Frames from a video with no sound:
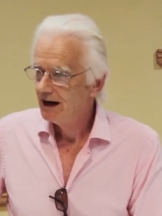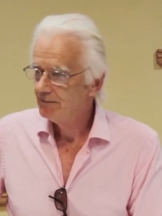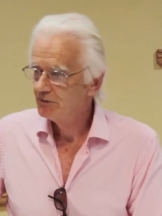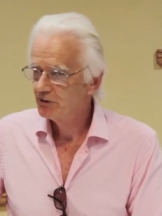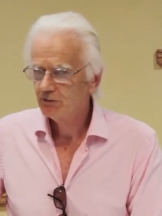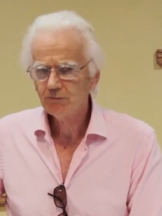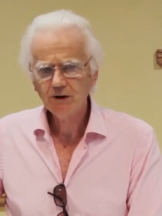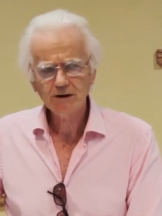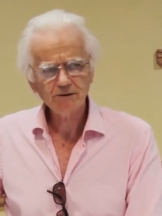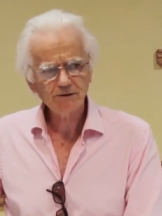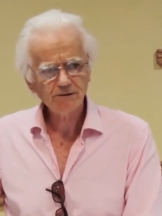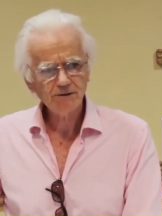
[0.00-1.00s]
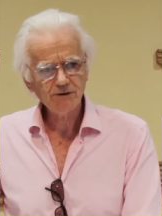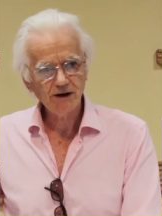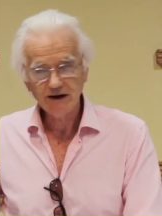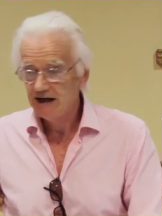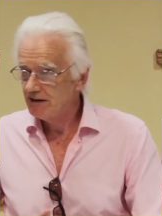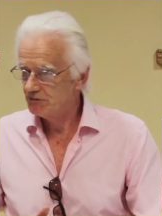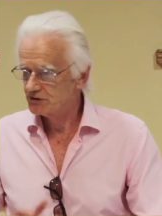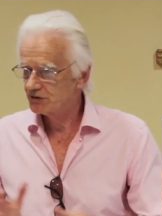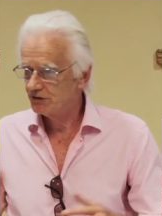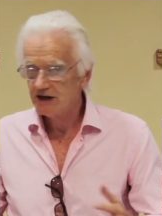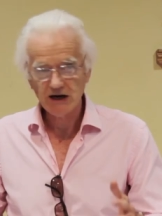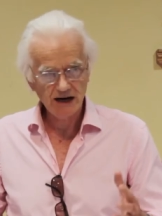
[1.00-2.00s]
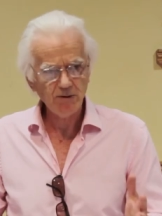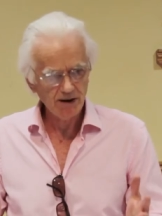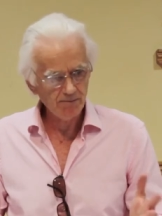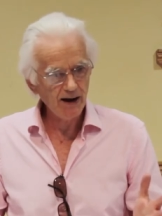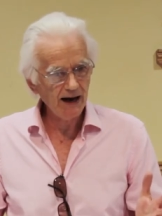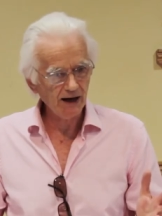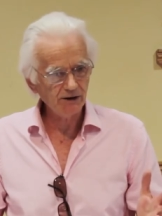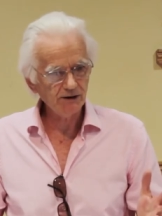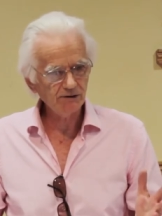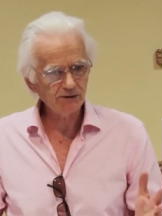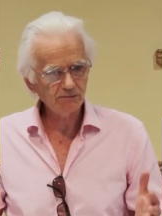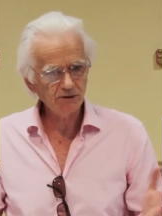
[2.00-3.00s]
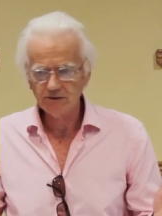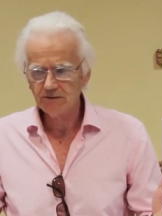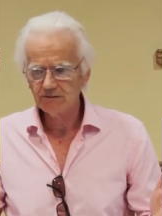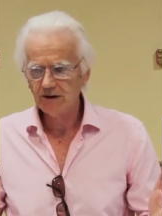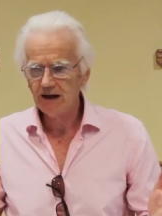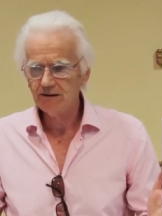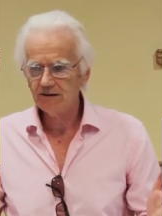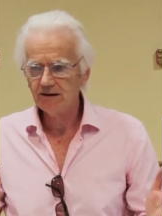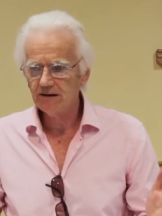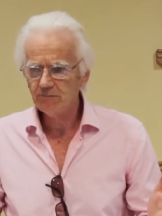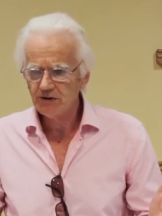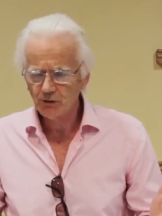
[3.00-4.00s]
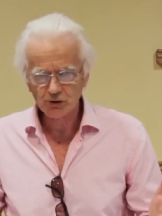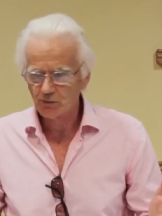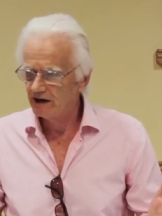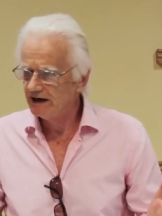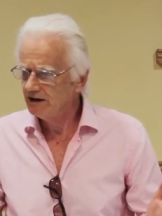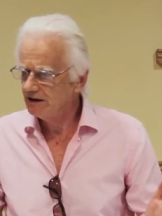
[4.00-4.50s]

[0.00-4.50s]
And we thought, well, you know, and he was crazy. He went mad. He said, "Well, we thought you were